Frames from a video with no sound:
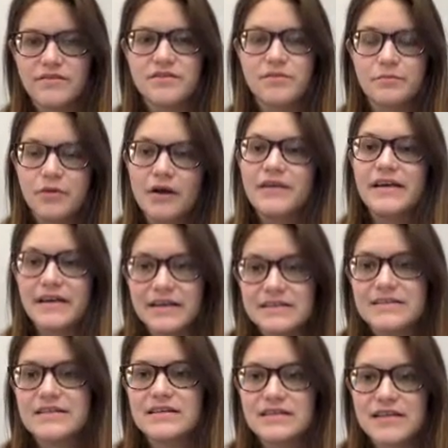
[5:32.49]
So it probably is
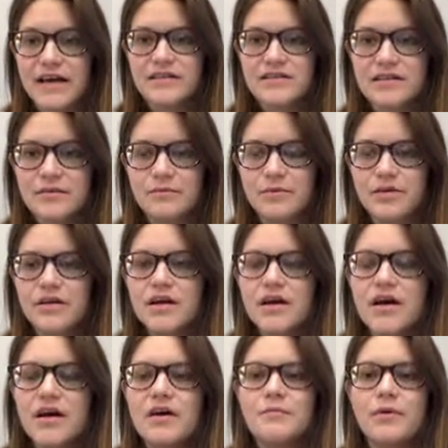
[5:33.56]
an exact number,
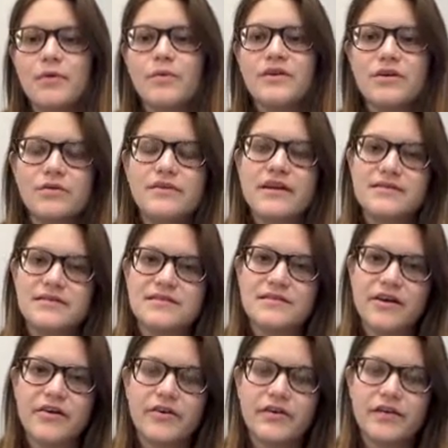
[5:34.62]
but we don't
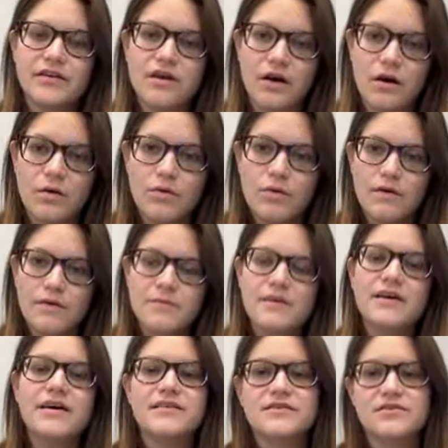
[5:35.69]
necessarily know
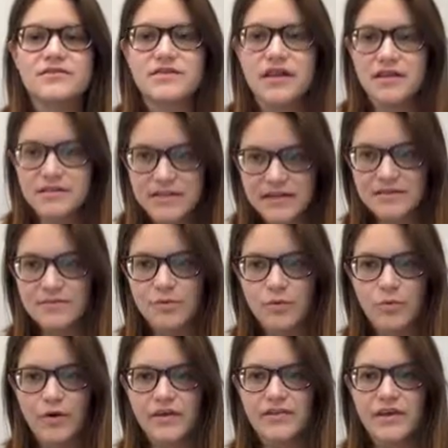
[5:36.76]
because there's not a decimal
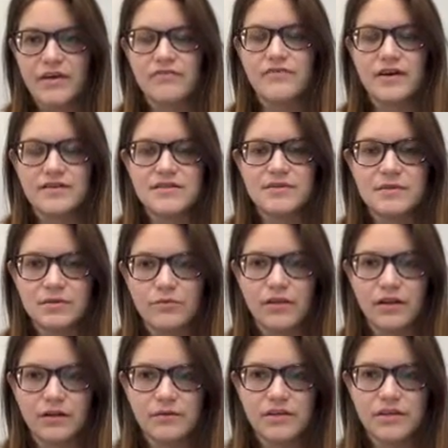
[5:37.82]
point there for us to be
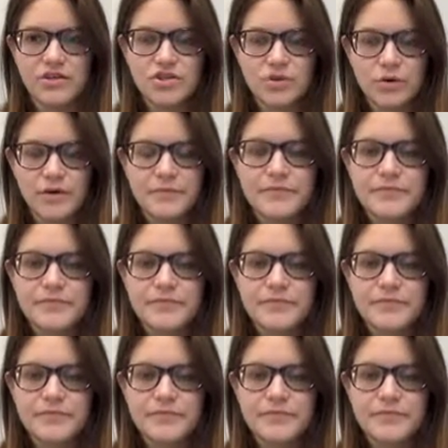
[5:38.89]
really, really sure.